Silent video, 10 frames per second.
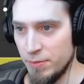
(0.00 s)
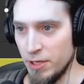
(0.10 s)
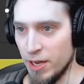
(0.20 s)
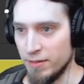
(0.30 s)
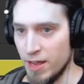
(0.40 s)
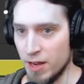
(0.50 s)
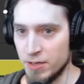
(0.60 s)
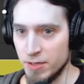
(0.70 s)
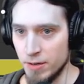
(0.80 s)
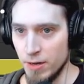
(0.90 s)
be like
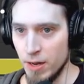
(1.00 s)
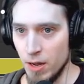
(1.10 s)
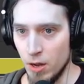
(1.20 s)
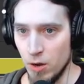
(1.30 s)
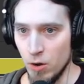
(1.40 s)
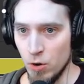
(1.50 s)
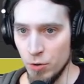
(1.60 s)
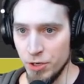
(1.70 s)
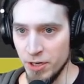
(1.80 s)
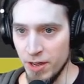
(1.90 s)
that. Or
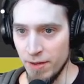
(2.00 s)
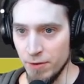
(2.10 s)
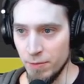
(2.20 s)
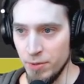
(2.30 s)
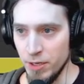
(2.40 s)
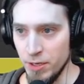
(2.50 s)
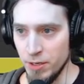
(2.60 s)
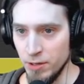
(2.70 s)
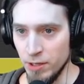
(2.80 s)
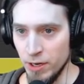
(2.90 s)
you can have it be
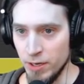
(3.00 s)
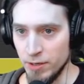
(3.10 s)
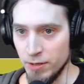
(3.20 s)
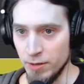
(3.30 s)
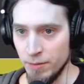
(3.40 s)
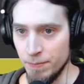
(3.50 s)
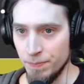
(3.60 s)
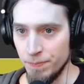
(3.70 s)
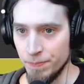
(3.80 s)
like, um,